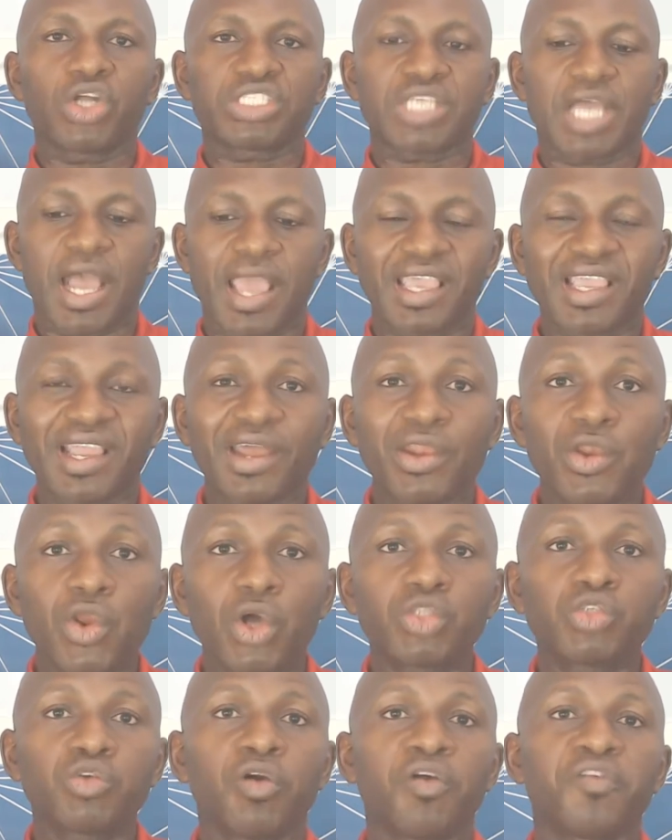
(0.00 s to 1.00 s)
I cannot
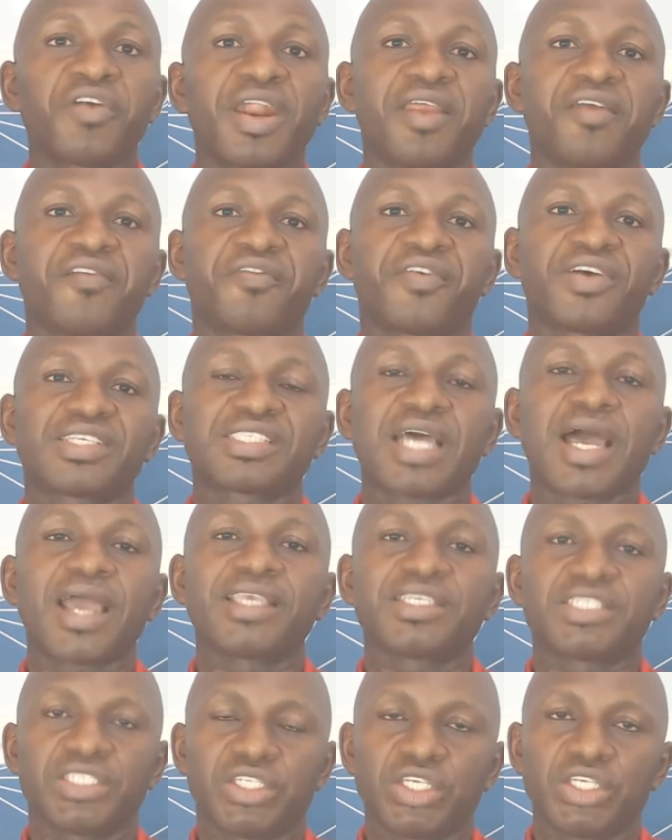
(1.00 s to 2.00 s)
overemphasize
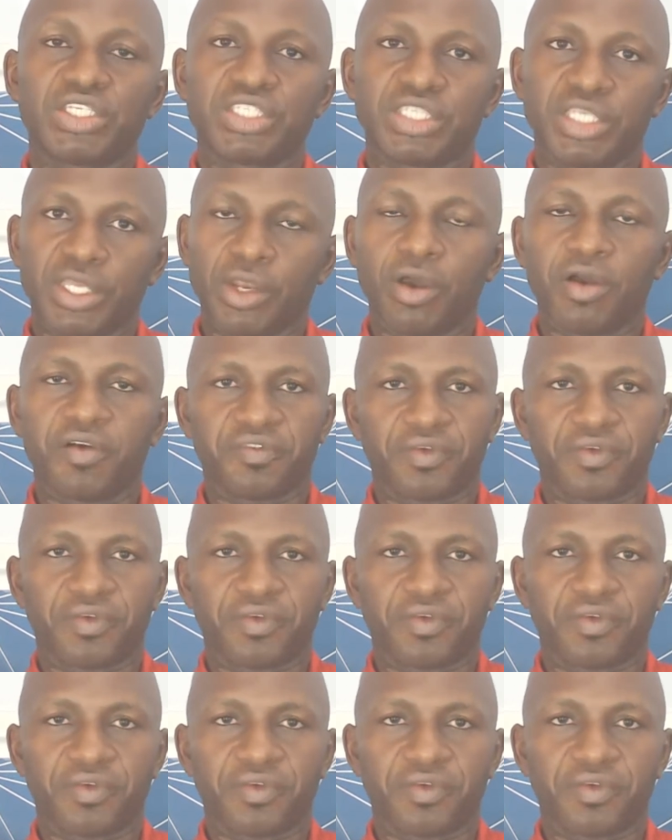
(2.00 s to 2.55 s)
this enough.